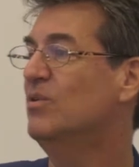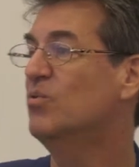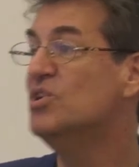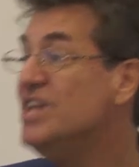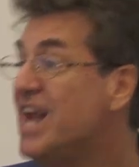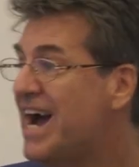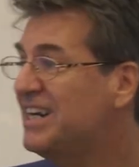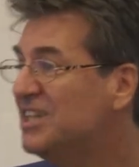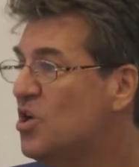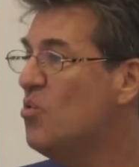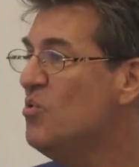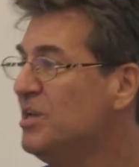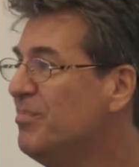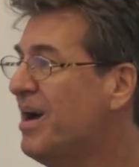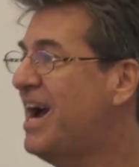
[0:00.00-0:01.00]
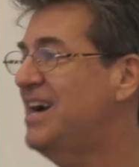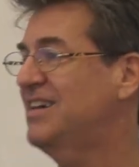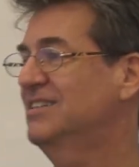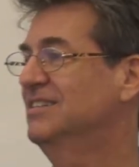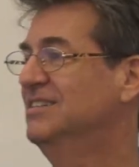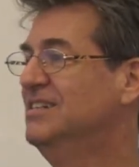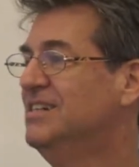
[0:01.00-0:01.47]
We're not going
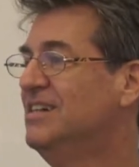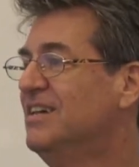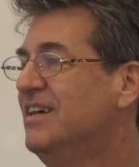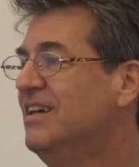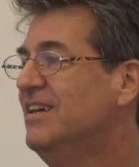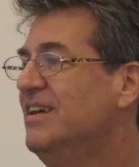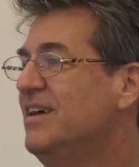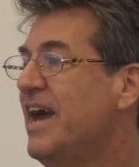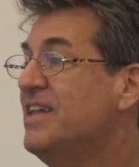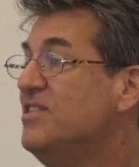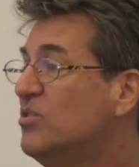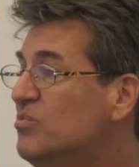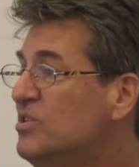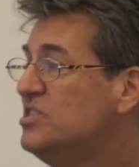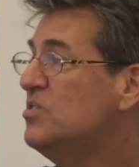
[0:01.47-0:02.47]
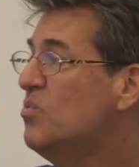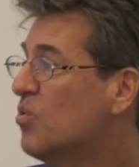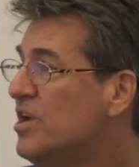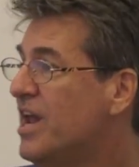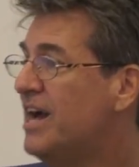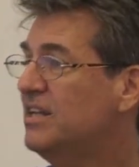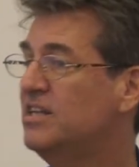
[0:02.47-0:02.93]
back. And the reason
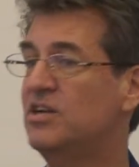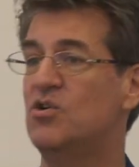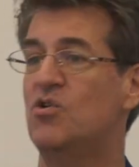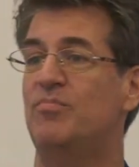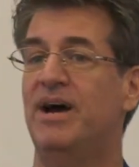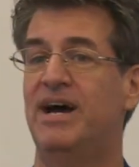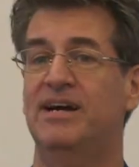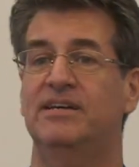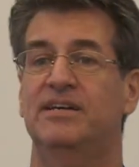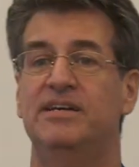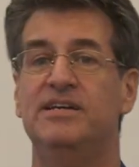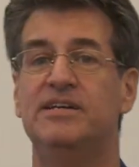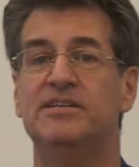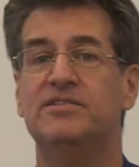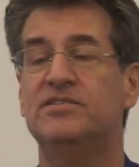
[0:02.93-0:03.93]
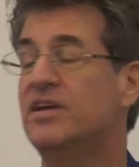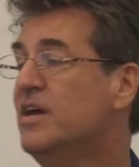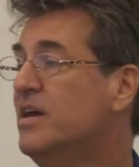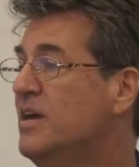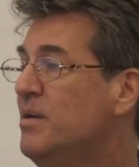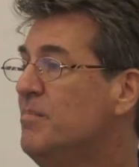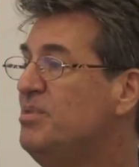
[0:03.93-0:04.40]
we're not going to go back is
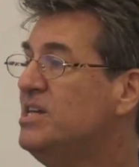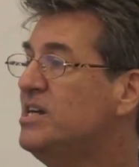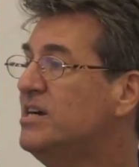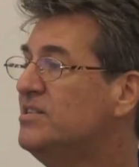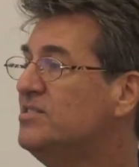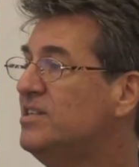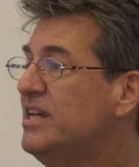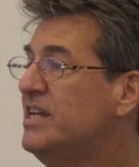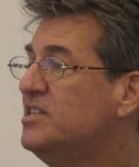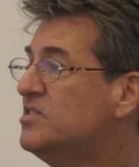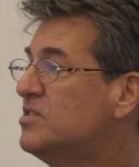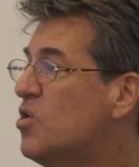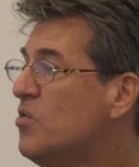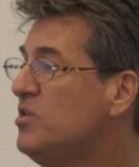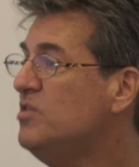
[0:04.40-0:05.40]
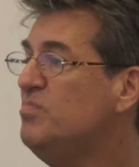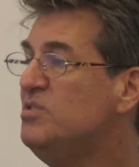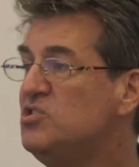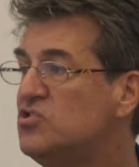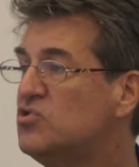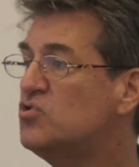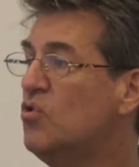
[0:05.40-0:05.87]
because it's going to
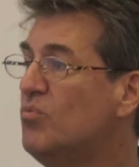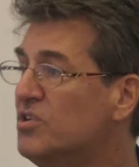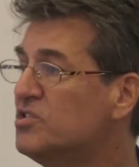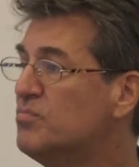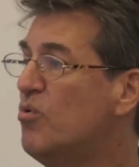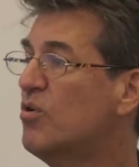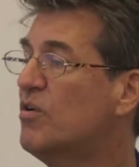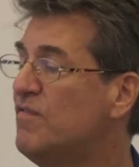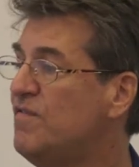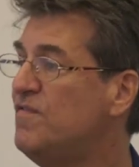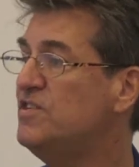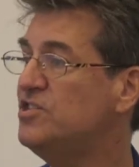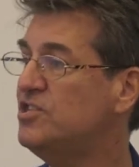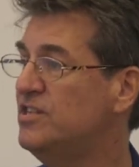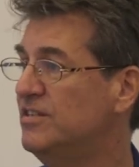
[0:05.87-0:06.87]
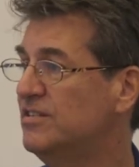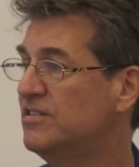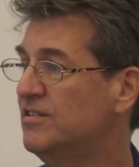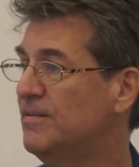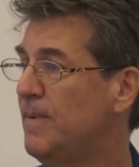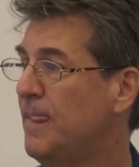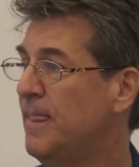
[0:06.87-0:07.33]
be so much more
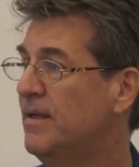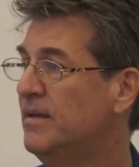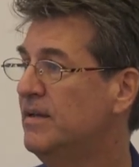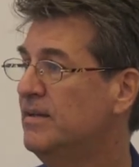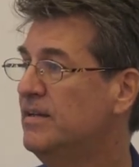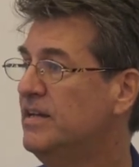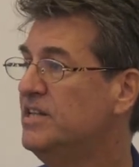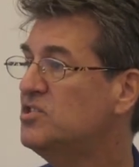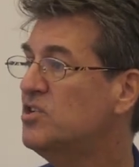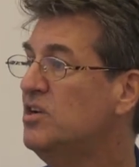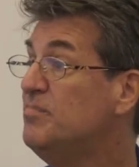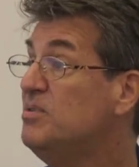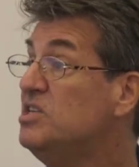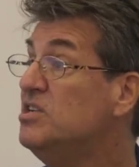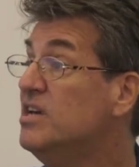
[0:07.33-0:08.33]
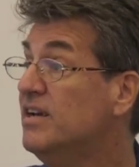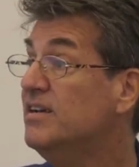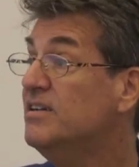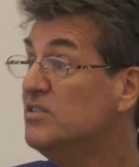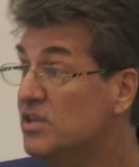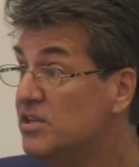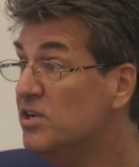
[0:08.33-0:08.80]
efficient. It's going to be,
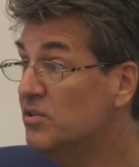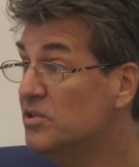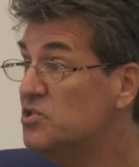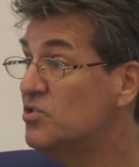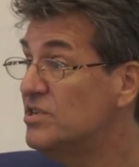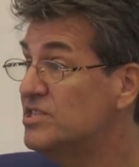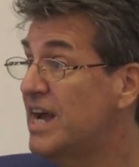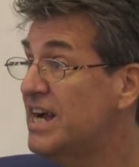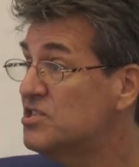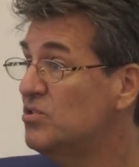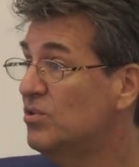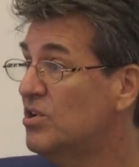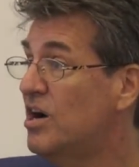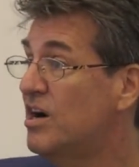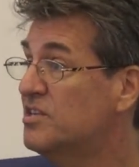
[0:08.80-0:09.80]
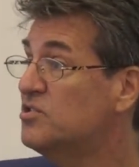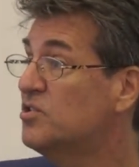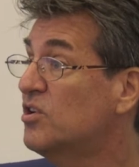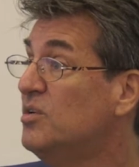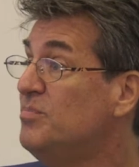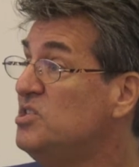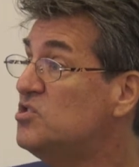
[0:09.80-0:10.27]
you know, the transactional costs
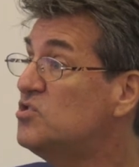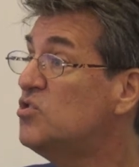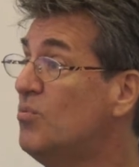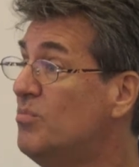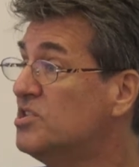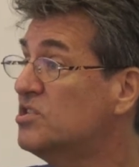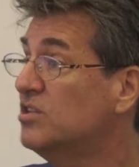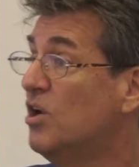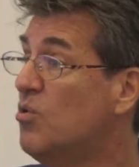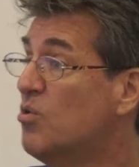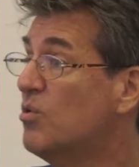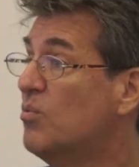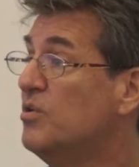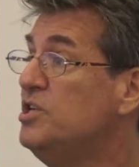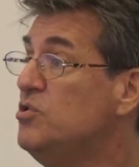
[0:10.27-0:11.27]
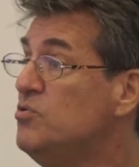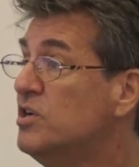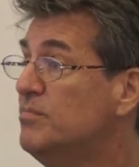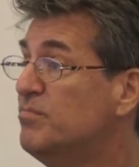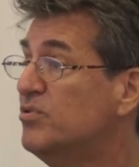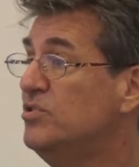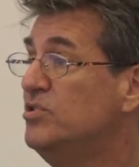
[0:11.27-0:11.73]
are going to be so much lower when you
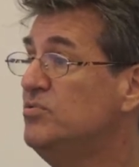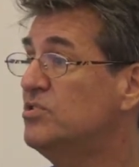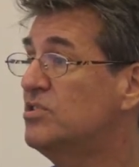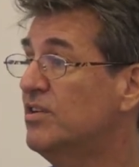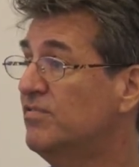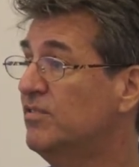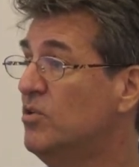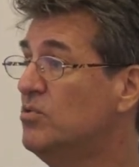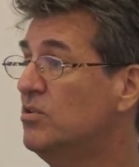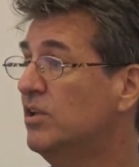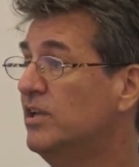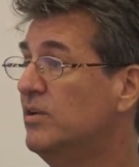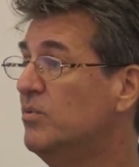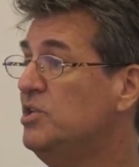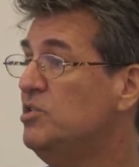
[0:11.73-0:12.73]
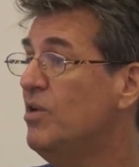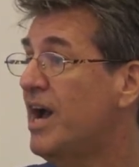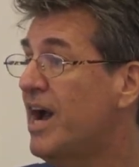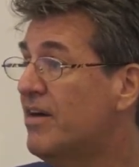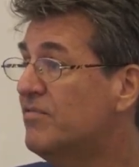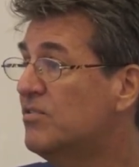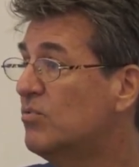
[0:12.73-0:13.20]
can produce stuff locally, when you
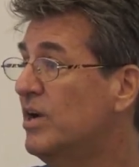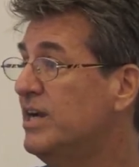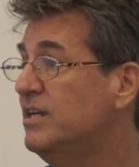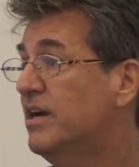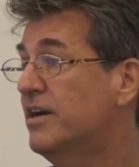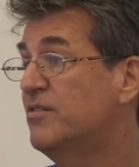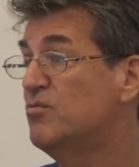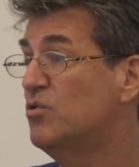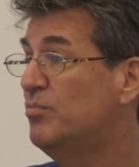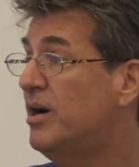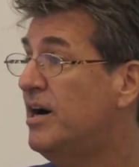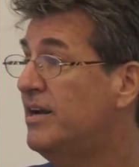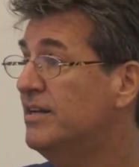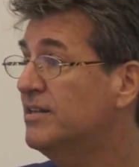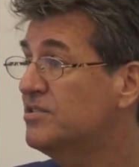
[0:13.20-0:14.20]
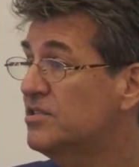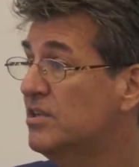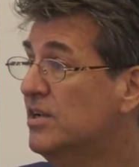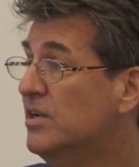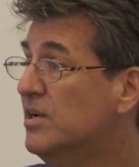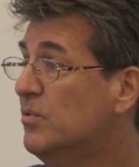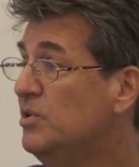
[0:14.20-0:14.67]
have the right kind of robotics,
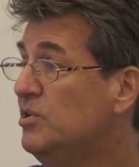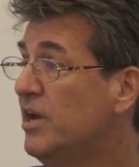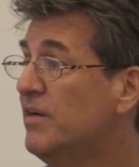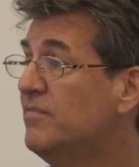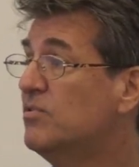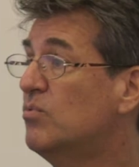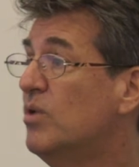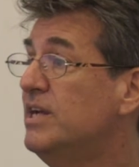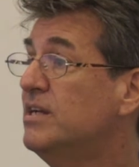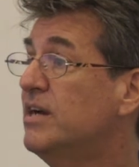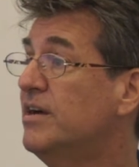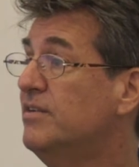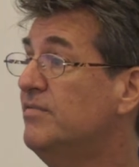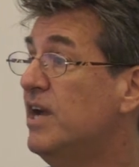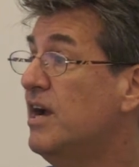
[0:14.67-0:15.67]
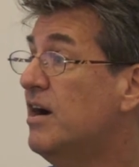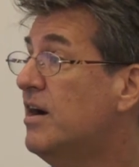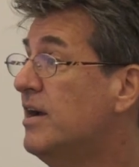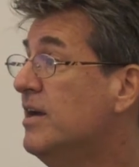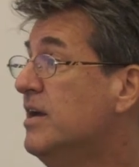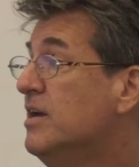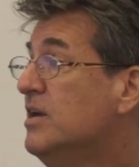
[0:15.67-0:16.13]
when you have the right kind of
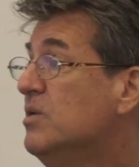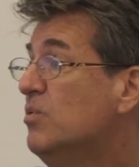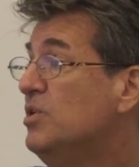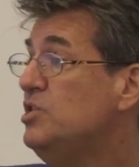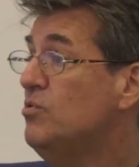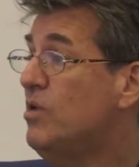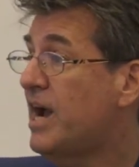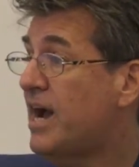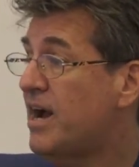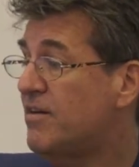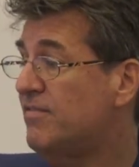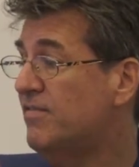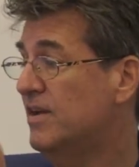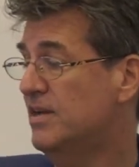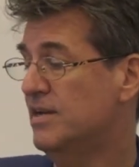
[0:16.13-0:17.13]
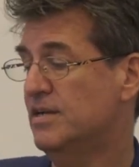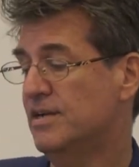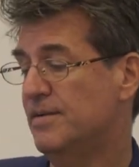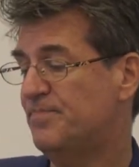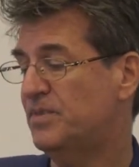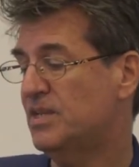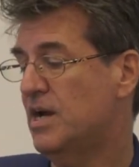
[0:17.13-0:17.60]
AI, when you have
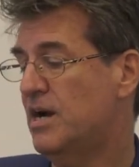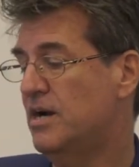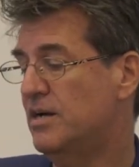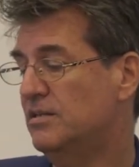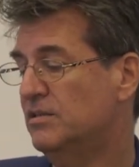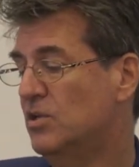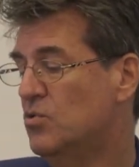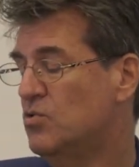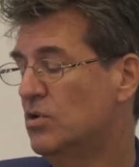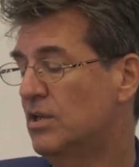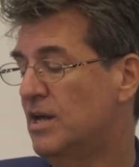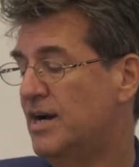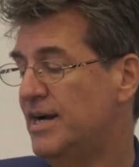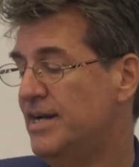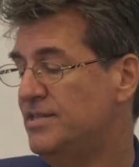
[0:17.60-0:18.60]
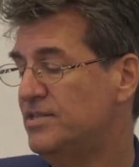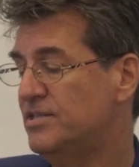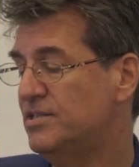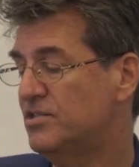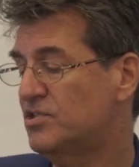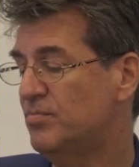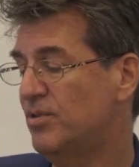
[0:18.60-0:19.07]
uh,
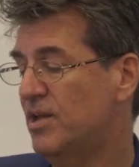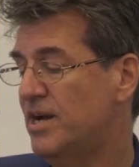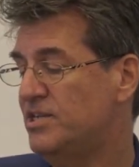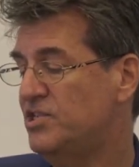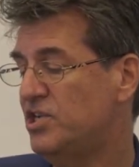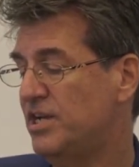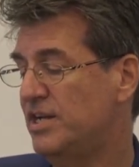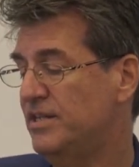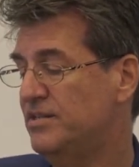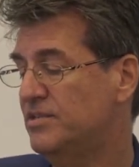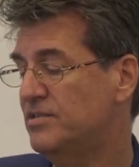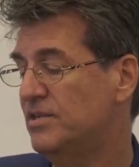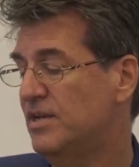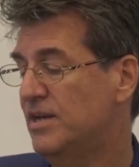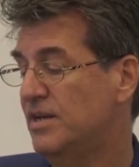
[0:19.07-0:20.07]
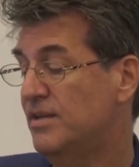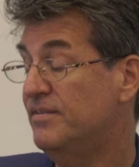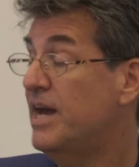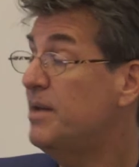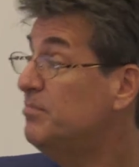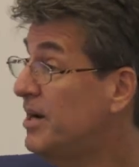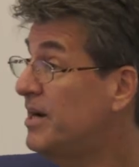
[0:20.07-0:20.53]
localized supply chains
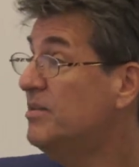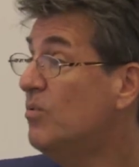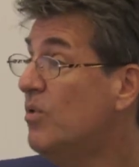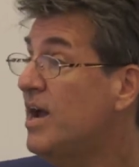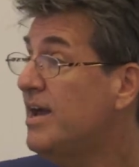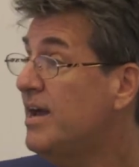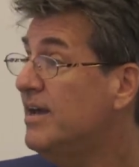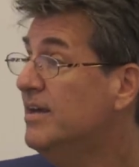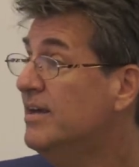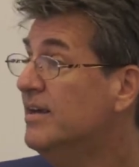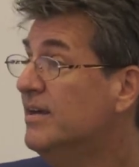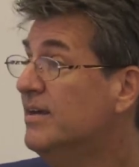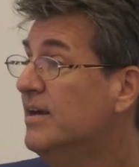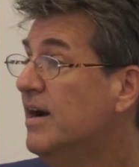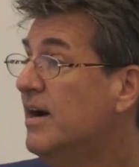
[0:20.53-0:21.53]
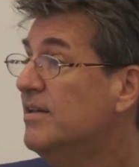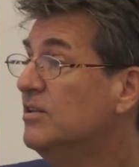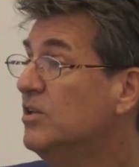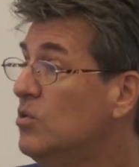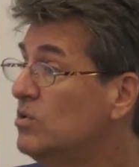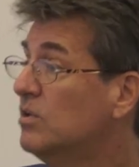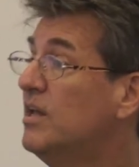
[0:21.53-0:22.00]
that, by the way,
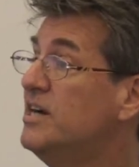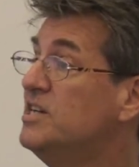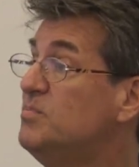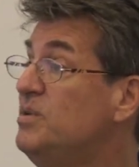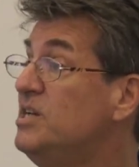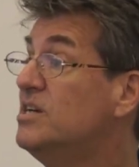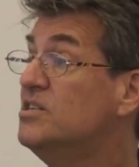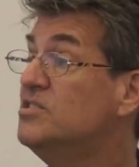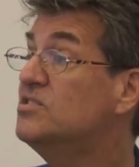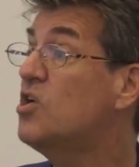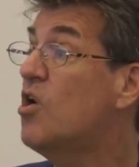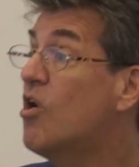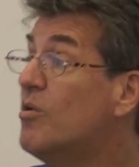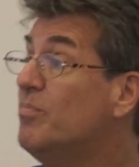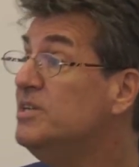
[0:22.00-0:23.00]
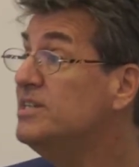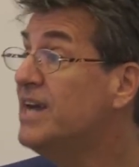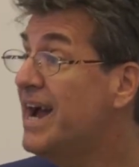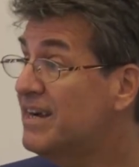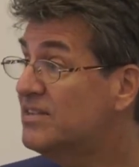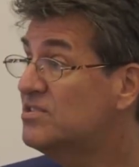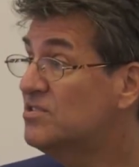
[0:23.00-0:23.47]
localized because carbon
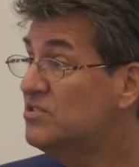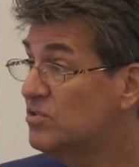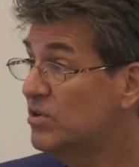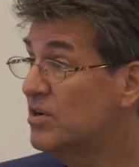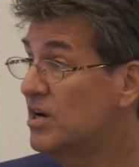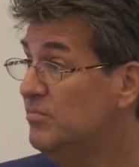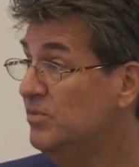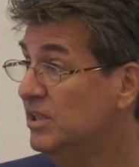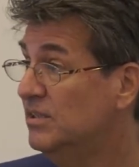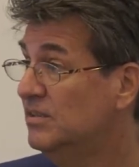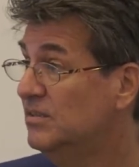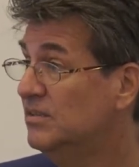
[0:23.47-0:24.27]
taxes are coming.